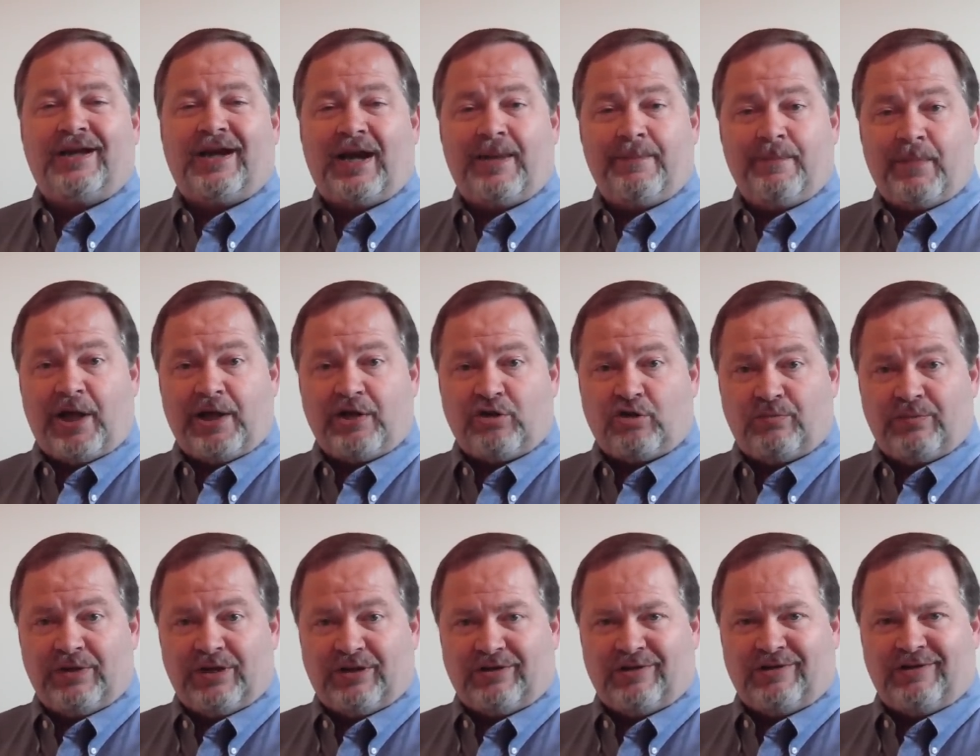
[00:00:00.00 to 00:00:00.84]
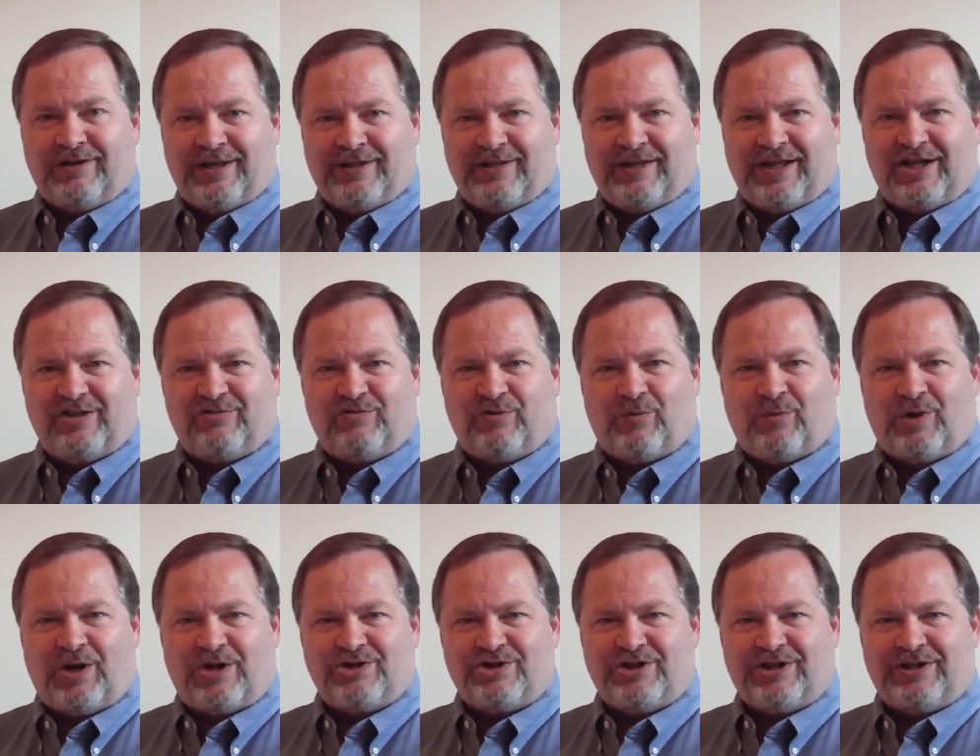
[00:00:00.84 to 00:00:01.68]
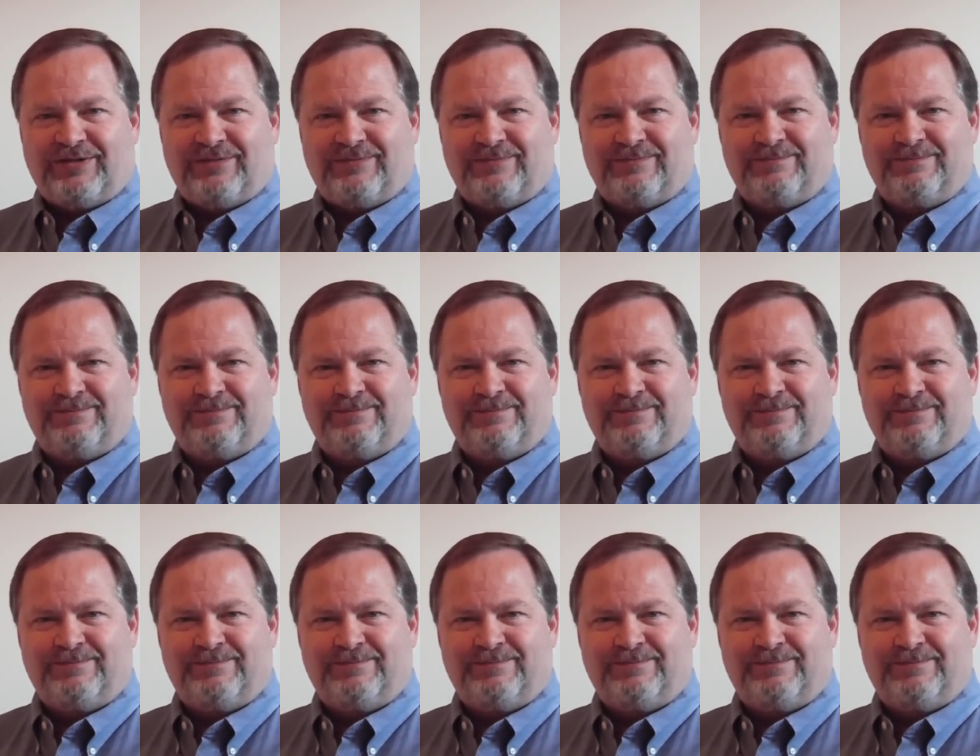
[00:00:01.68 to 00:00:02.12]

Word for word: I'm Michael Miller, and thanks for watching.